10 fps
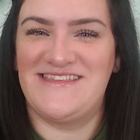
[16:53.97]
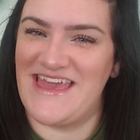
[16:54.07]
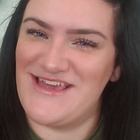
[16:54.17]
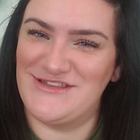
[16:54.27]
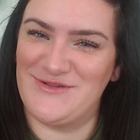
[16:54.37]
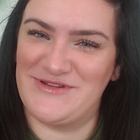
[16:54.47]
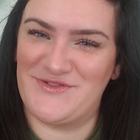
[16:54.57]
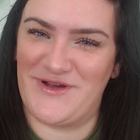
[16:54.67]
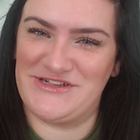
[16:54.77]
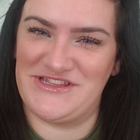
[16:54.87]
Thank you so much
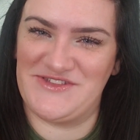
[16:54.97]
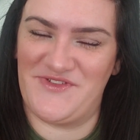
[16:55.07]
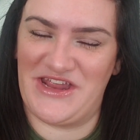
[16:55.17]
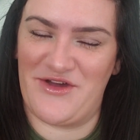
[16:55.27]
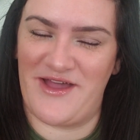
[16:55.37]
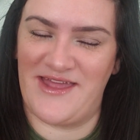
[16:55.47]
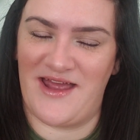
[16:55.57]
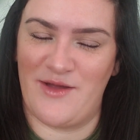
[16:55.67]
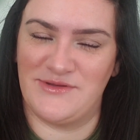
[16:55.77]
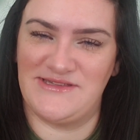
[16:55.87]
for watching this video, and
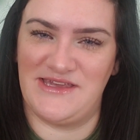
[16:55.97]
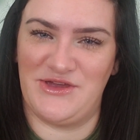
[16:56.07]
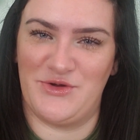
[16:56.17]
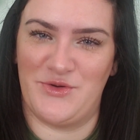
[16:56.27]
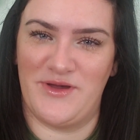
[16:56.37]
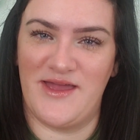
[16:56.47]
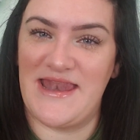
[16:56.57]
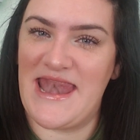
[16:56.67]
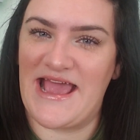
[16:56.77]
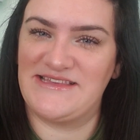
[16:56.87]
I will see you
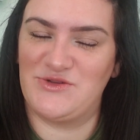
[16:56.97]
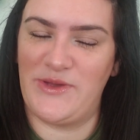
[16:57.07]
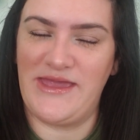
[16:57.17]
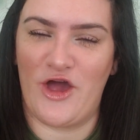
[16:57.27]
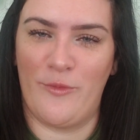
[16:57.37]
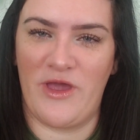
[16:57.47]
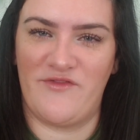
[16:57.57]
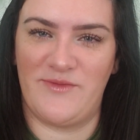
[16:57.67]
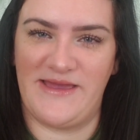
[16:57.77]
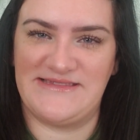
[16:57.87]
next week. I hope you
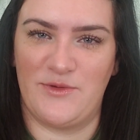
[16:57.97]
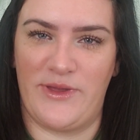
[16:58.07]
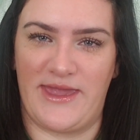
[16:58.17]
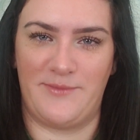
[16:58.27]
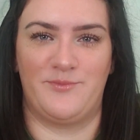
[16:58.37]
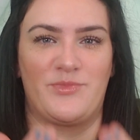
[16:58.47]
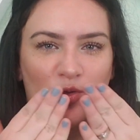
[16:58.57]
have an amazing weekend.